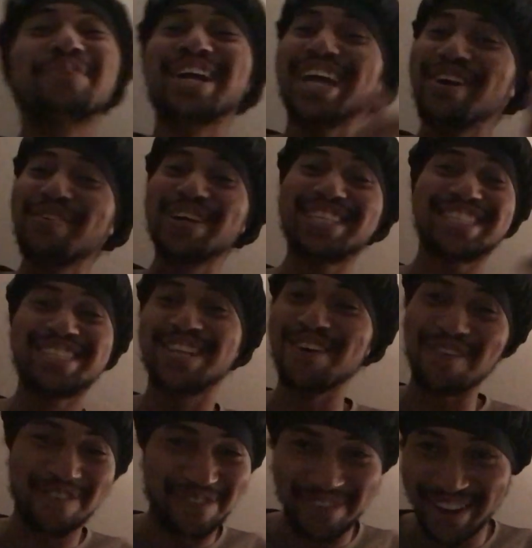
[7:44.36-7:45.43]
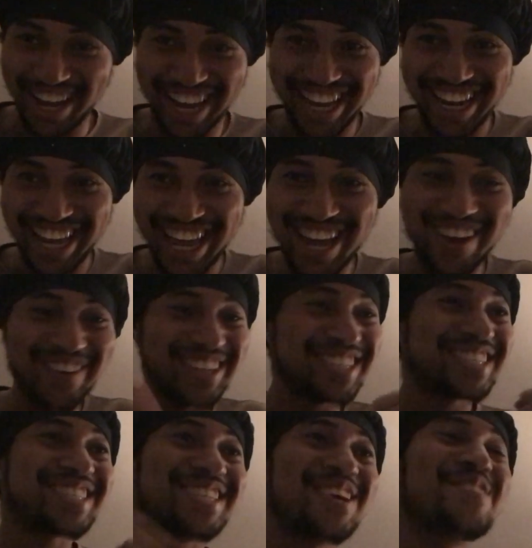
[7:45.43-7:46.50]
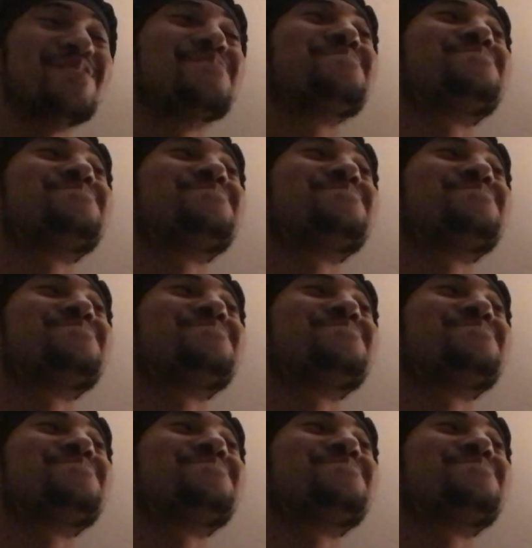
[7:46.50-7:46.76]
but it was still fun. It was still